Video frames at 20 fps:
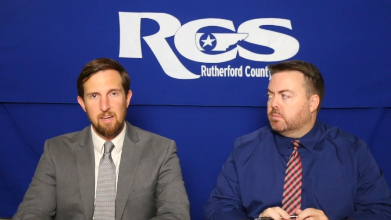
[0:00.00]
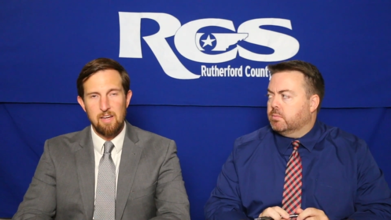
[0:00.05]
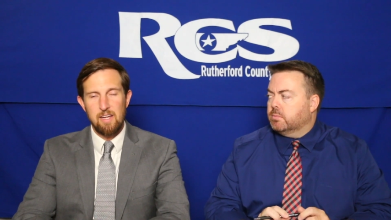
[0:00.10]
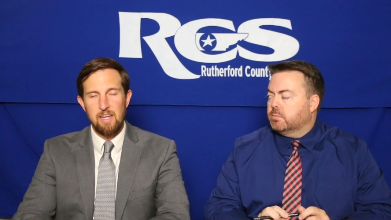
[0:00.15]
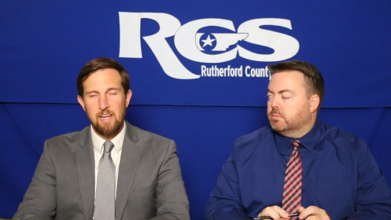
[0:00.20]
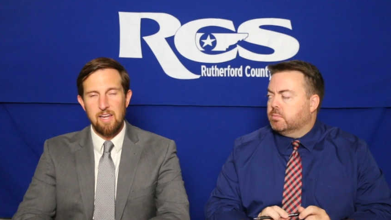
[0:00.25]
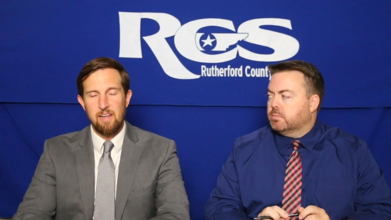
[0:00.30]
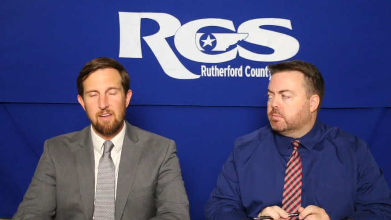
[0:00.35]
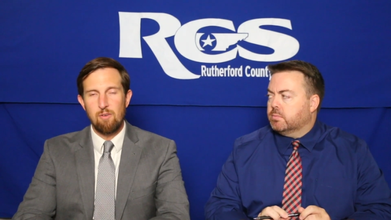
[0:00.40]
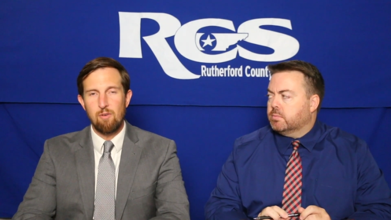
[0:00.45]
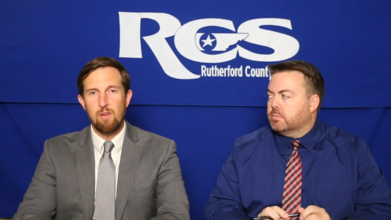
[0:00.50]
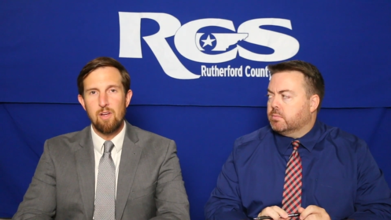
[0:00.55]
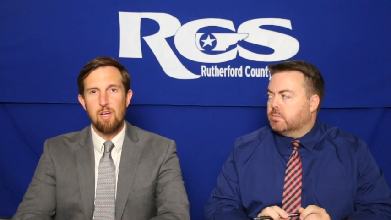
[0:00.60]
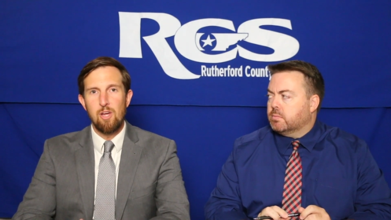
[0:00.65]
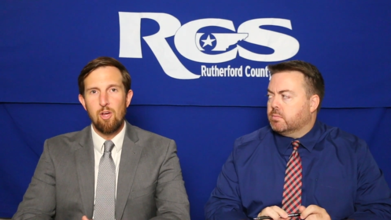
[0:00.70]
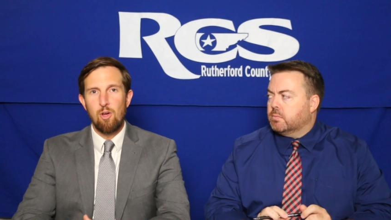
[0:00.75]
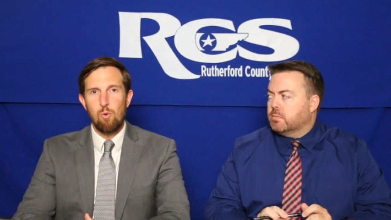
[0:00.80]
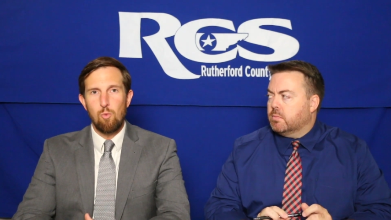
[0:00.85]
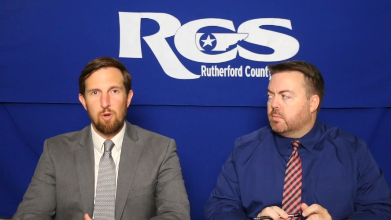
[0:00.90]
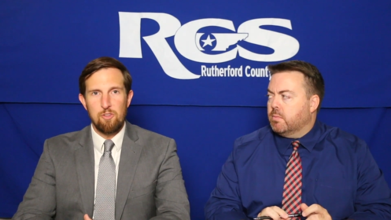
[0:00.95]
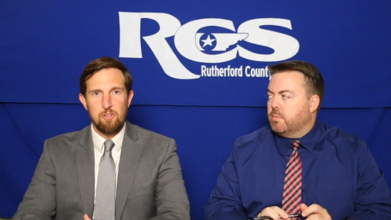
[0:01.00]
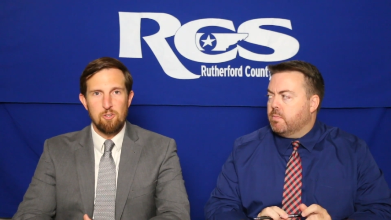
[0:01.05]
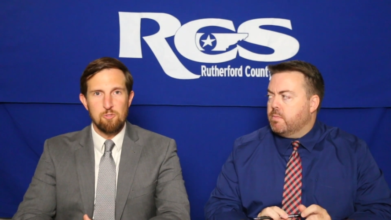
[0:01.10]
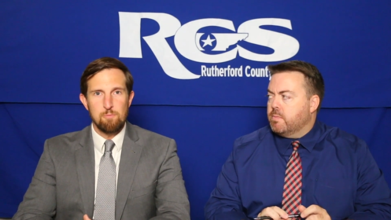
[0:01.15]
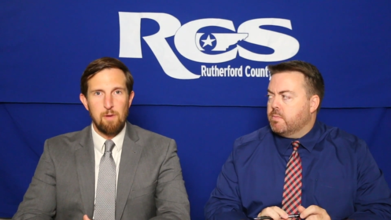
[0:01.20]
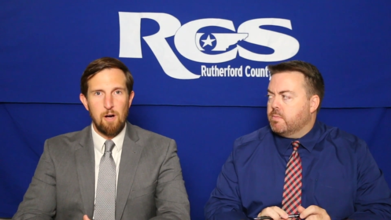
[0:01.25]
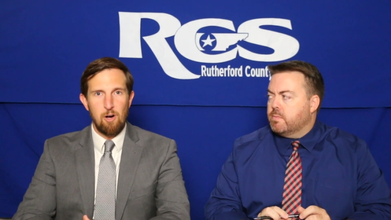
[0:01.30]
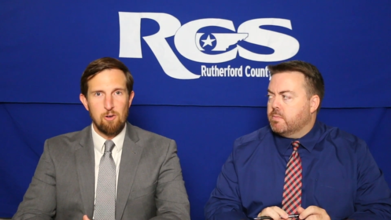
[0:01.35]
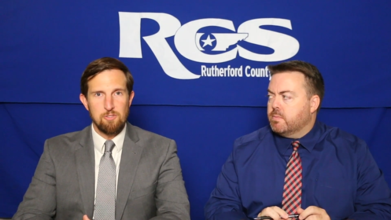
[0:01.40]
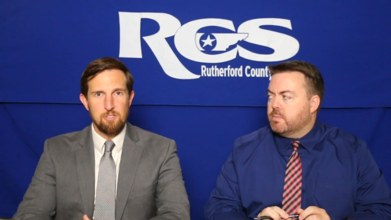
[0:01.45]
Speaker 1: And what those
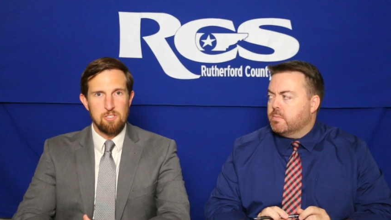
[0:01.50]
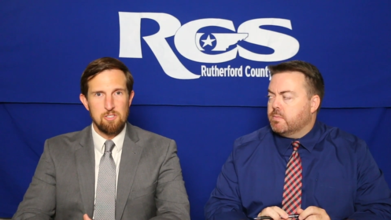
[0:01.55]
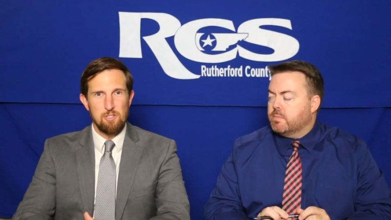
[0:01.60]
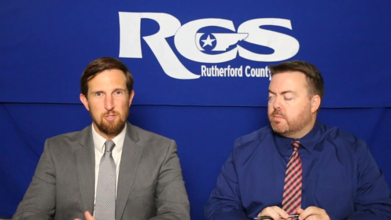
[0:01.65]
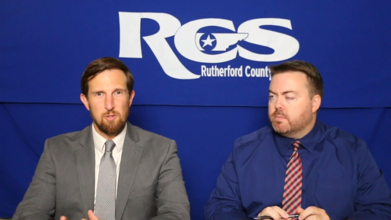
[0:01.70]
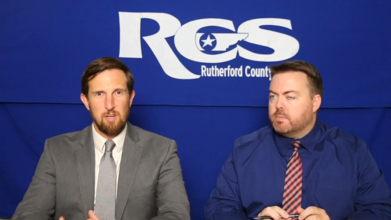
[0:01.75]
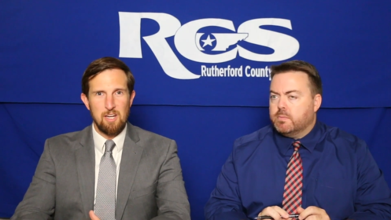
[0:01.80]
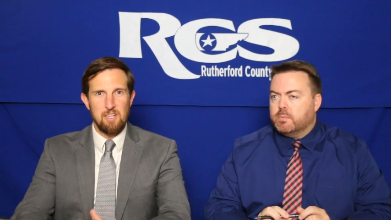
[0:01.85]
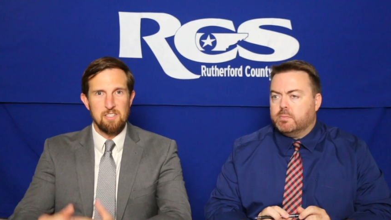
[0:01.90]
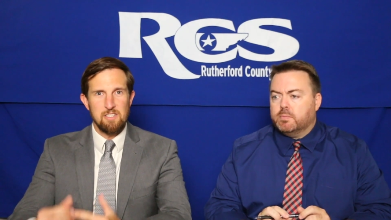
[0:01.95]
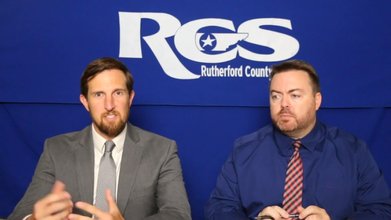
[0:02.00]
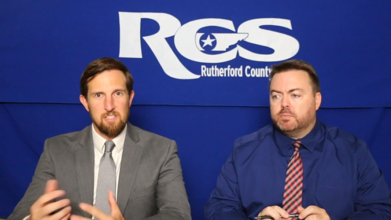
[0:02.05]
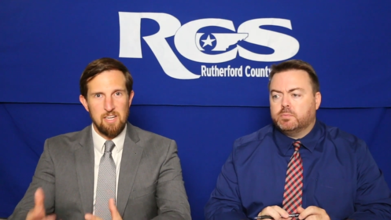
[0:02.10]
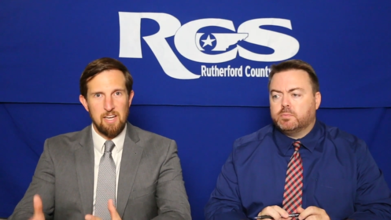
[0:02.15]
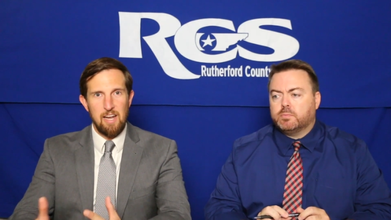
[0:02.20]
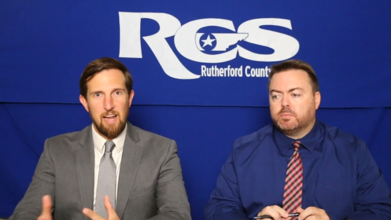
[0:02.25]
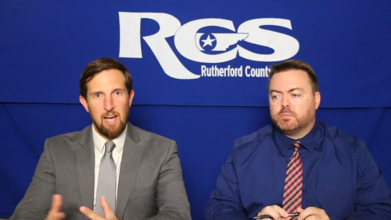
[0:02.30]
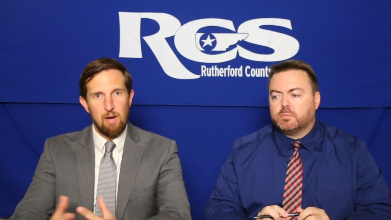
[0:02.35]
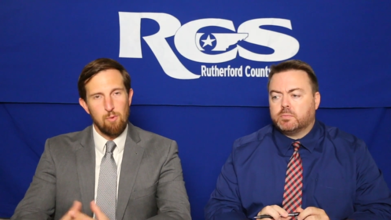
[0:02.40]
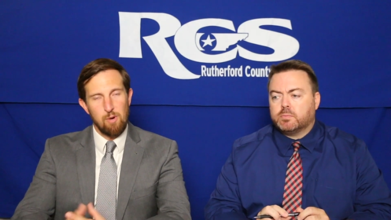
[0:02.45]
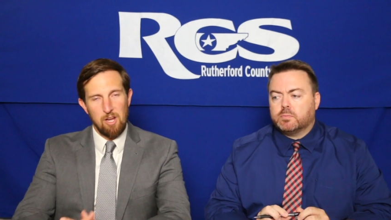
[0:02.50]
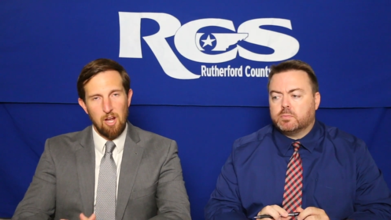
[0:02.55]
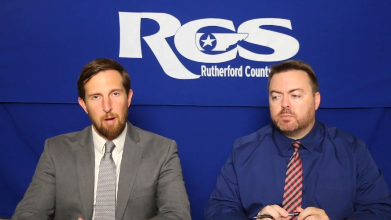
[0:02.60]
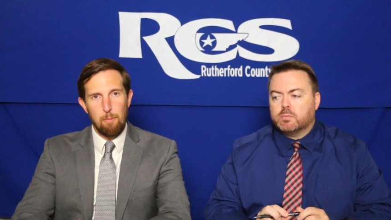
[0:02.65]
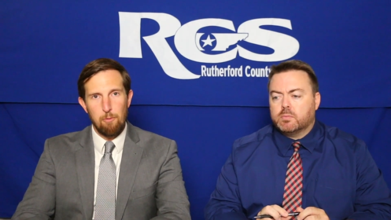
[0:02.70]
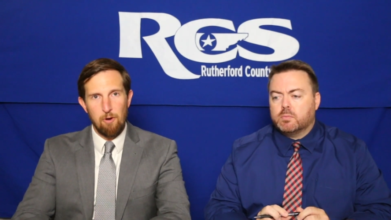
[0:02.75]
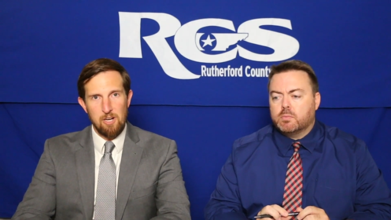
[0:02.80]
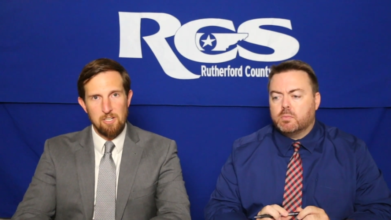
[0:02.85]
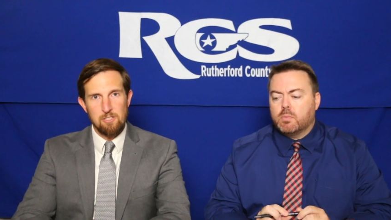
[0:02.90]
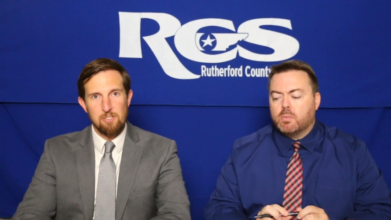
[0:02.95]
policies do kind of set how we
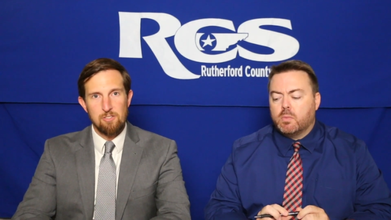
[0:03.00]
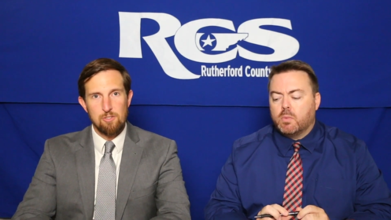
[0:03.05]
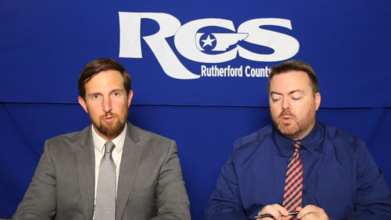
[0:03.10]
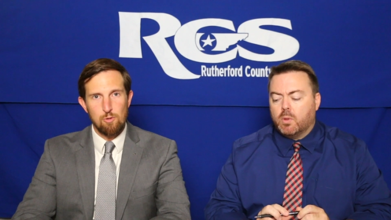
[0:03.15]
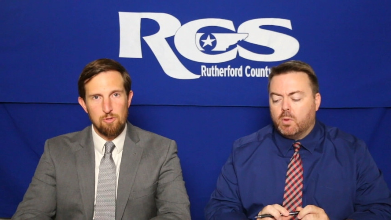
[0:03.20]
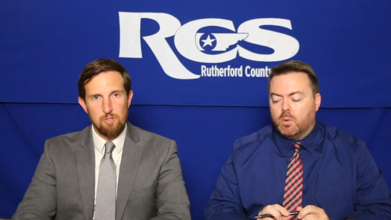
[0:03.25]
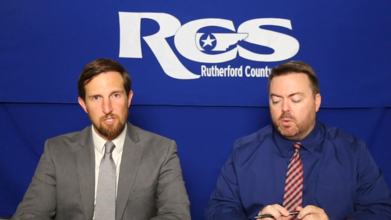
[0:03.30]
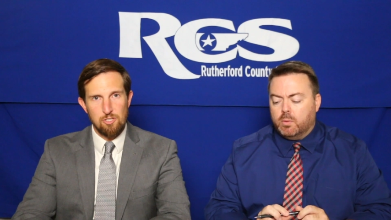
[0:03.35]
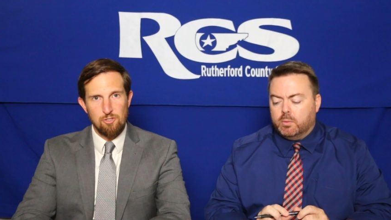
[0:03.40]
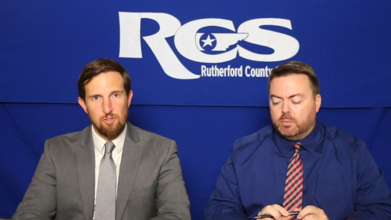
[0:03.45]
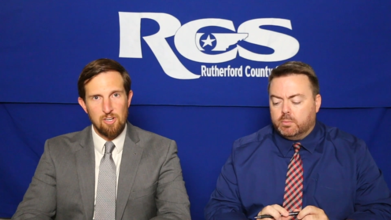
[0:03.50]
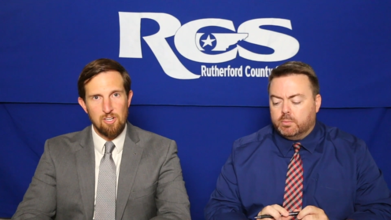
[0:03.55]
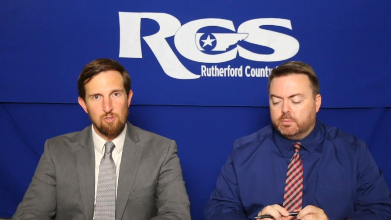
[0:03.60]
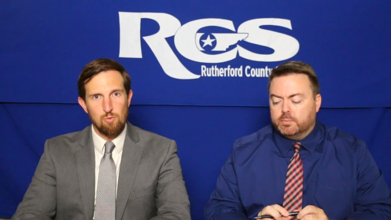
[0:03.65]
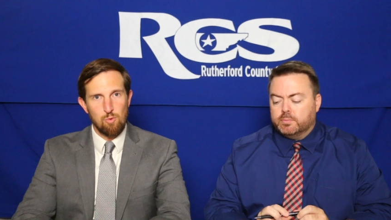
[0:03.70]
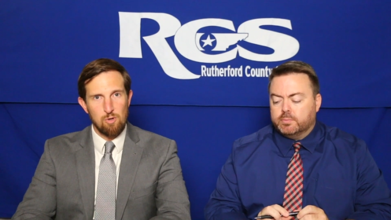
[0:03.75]
operate as a school district.